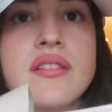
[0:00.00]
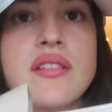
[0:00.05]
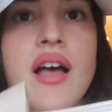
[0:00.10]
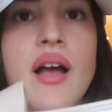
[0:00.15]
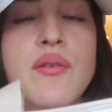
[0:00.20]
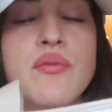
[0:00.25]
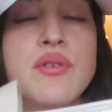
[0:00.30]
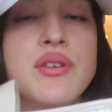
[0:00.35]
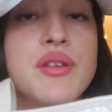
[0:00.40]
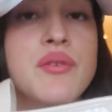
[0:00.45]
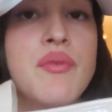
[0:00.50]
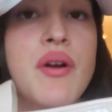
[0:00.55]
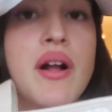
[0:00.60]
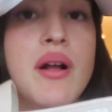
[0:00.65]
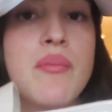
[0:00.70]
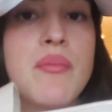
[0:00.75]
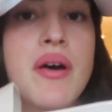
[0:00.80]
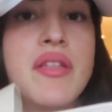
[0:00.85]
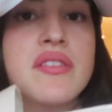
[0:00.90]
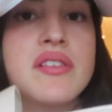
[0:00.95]
I really
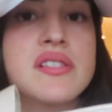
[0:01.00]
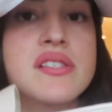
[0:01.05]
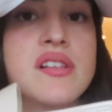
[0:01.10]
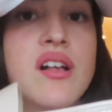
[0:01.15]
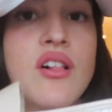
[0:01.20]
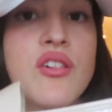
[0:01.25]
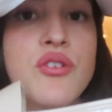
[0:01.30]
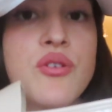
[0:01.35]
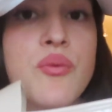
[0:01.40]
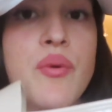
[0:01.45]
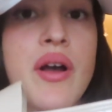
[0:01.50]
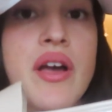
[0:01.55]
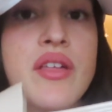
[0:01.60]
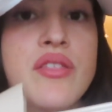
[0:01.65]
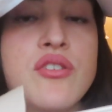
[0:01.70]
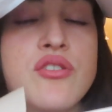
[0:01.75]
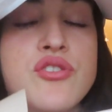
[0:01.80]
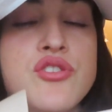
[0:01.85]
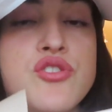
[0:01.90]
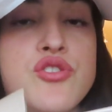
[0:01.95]
recommend this colorway.
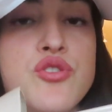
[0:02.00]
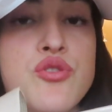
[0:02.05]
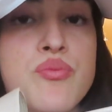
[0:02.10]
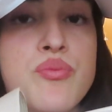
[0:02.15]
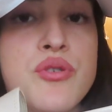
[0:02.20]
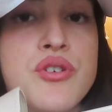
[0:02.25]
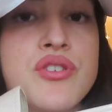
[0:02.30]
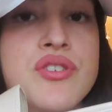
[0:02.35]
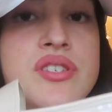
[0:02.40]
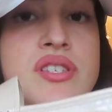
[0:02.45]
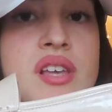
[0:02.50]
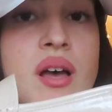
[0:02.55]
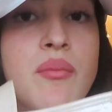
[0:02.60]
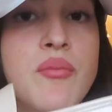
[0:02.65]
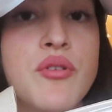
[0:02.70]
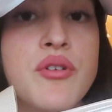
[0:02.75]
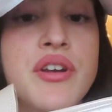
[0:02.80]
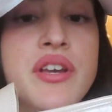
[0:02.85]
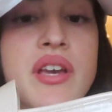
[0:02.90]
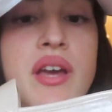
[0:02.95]
They're super
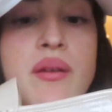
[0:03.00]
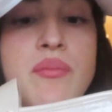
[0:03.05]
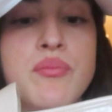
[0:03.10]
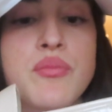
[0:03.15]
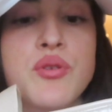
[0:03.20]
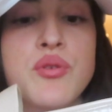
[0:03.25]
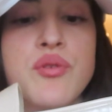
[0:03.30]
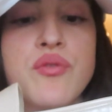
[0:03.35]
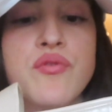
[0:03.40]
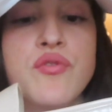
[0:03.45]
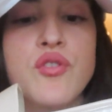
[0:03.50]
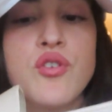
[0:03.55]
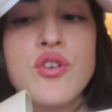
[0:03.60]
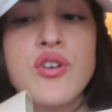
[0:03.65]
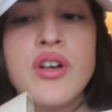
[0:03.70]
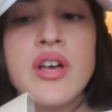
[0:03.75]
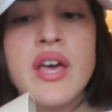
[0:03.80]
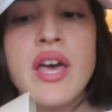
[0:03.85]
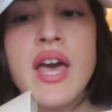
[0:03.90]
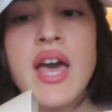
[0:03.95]
summery and
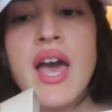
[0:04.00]
beautiful.